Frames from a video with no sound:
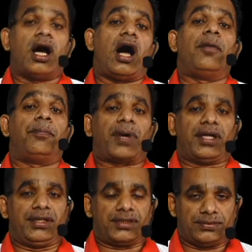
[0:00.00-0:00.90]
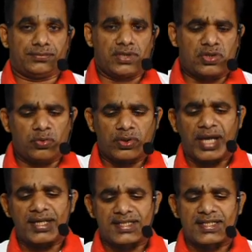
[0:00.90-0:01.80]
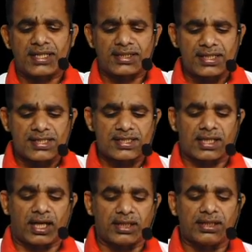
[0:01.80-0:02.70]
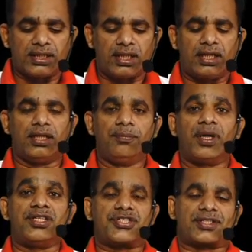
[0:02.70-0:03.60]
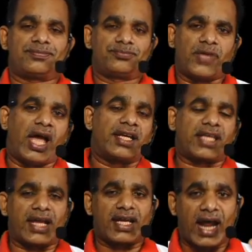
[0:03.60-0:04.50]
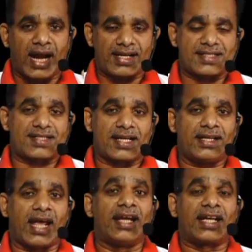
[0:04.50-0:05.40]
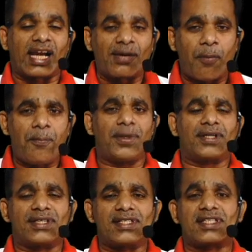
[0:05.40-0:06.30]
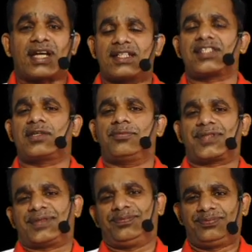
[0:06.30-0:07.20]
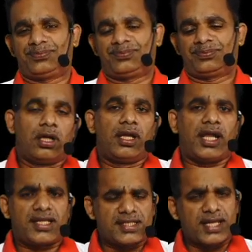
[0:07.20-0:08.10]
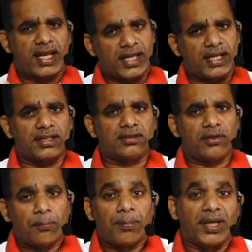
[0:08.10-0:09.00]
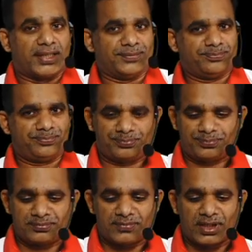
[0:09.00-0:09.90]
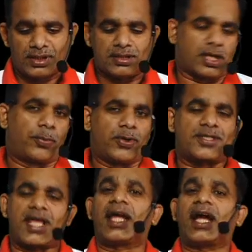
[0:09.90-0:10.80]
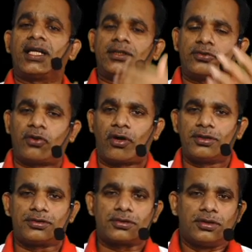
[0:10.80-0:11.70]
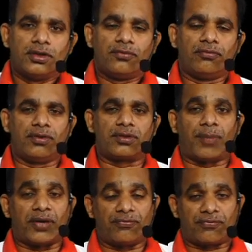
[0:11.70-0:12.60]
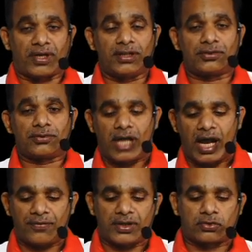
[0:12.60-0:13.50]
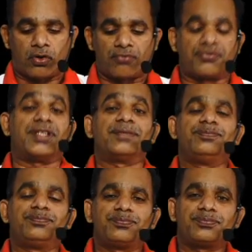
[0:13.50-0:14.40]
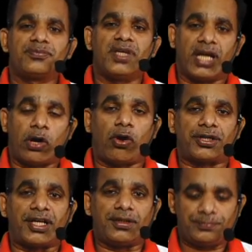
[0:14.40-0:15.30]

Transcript: applied. So you can see this image and can understand and remember this concept. Let us take a bill. Suppose I had gone with my friend to have a coffee in a hotel.